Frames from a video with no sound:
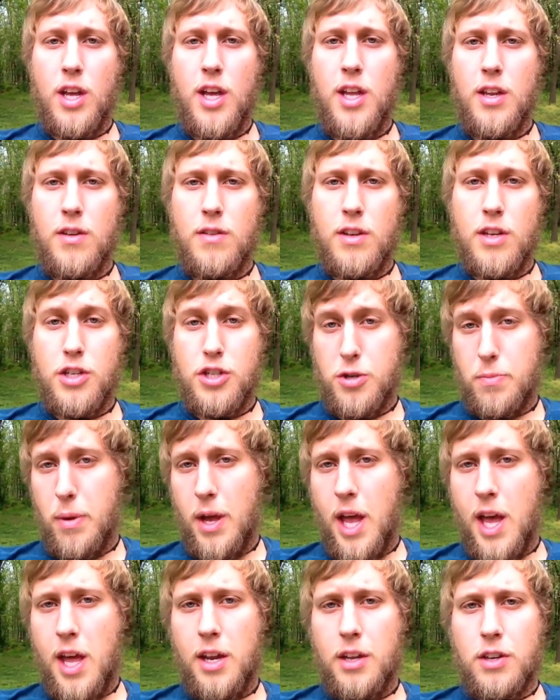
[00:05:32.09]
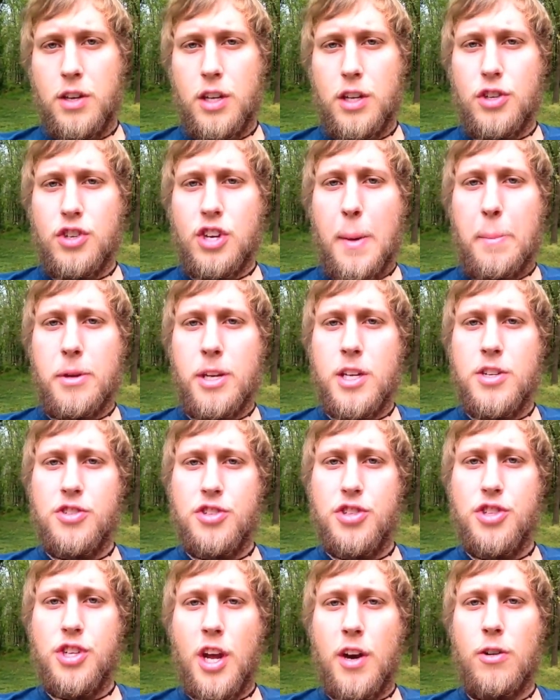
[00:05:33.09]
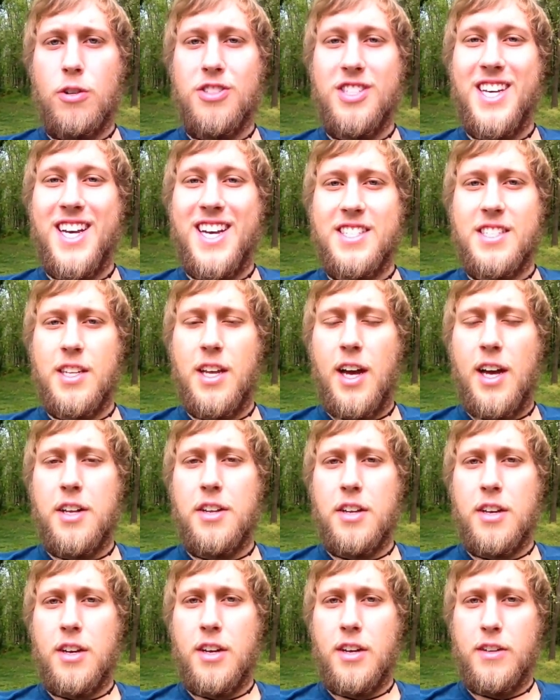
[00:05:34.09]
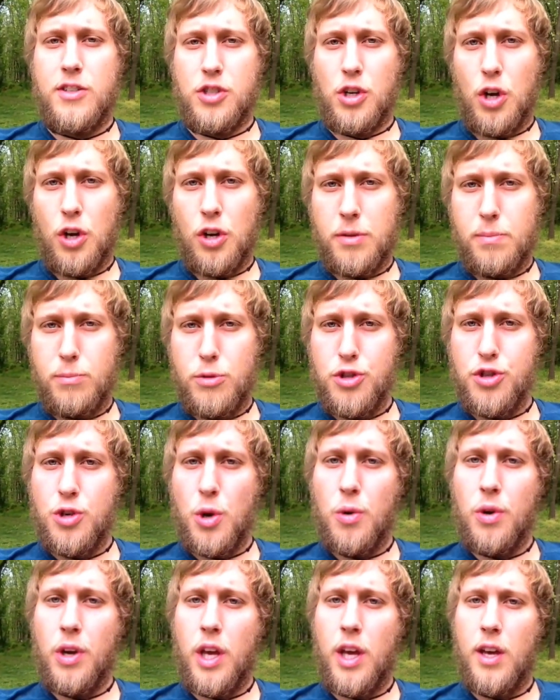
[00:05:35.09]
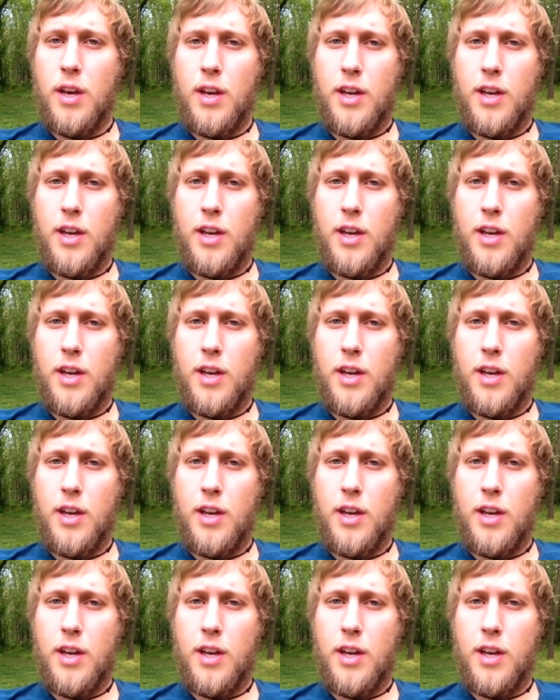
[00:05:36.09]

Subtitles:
in Japan and in Japanese in general is the idea, it's called misogi,